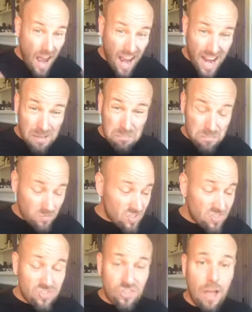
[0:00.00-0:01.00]
I'm
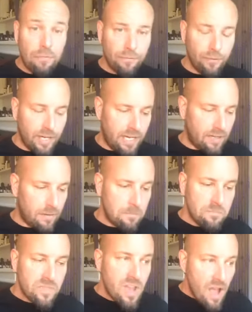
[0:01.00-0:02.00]
suffering,
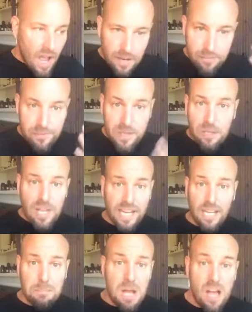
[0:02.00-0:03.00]
I feel
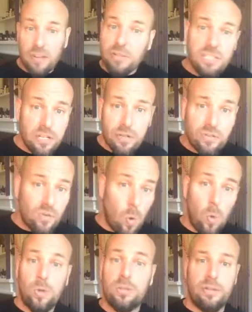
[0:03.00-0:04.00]
like I'm 100 years
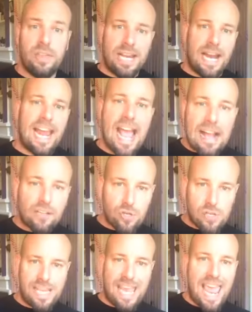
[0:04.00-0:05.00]
older than I
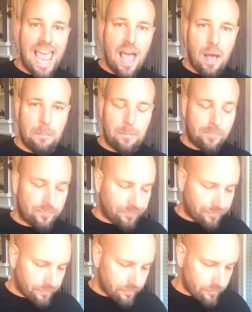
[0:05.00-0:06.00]
actually am.
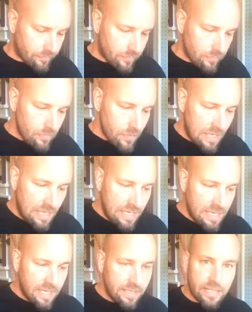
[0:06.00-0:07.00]

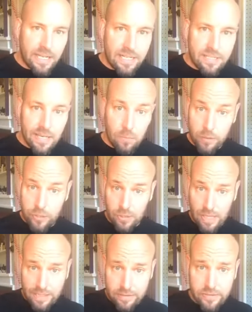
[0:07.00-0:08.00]
And then I say, would you
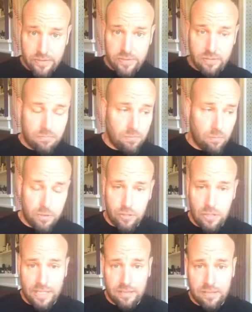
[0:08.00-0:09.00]
like to
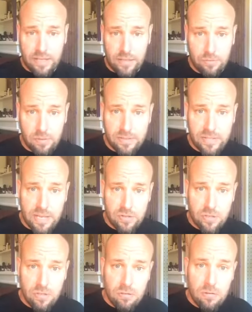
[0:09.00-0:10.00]
schedule a
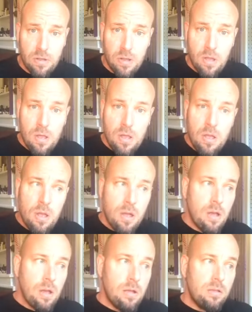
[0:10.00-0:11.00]
session?
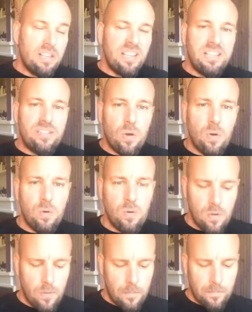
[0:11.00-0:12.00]
And then they go,
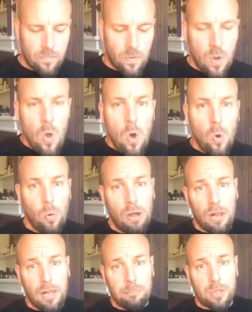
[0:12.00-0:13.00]

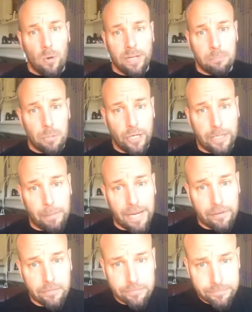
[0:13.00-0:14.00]
well, I'm going to Burning Man.